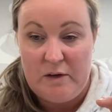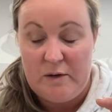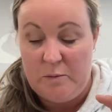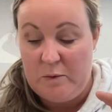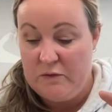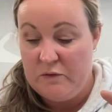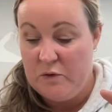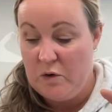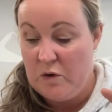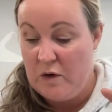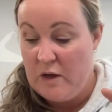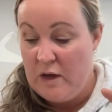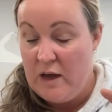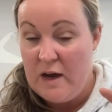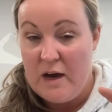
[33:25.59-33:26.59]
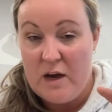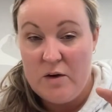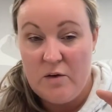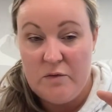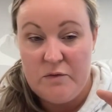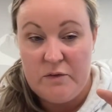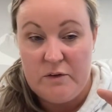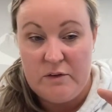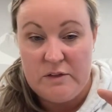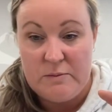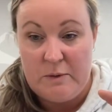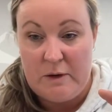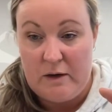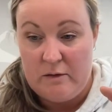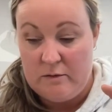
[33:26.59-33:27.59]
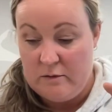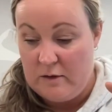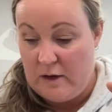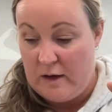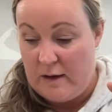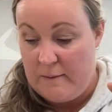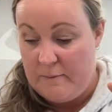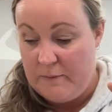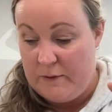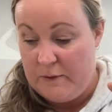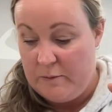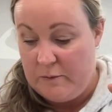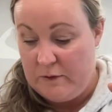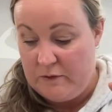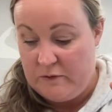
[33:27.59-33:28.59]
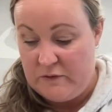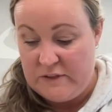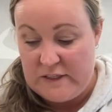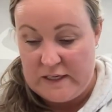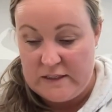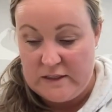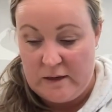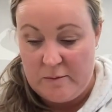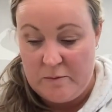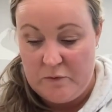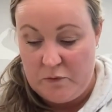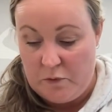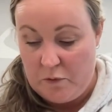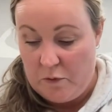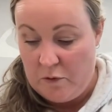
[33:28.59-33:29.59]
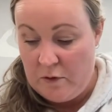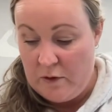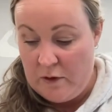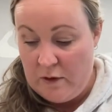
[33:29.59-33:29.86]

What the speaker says: And we've got an offer as well that we've set up for